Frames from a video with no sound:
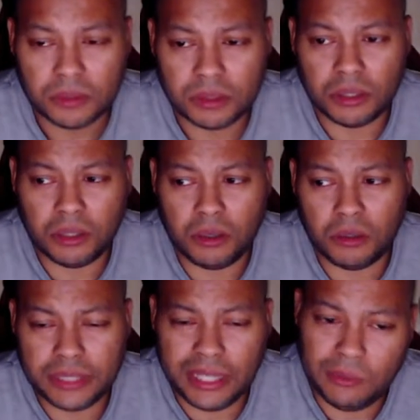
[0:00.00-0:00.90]

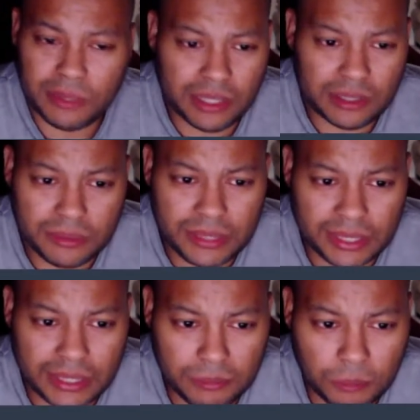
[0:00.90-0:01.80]
So yeah, we're not going to be
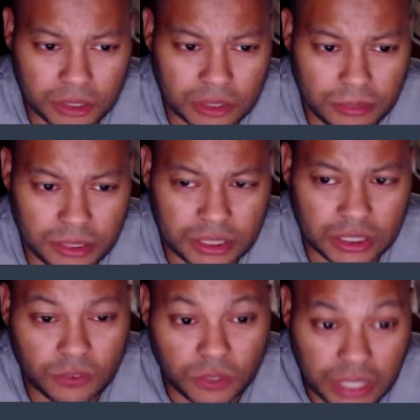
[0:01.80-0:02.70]
taking any more
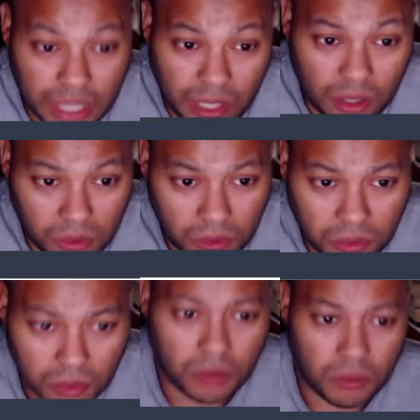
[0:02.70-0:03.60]
submissions for now,
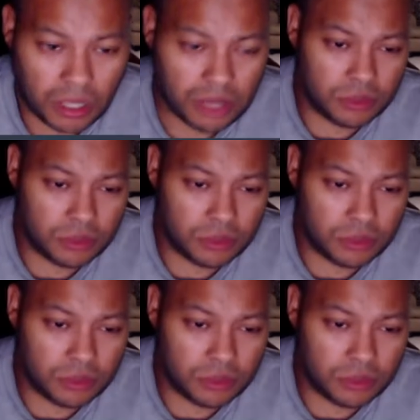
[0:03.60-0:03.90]
right?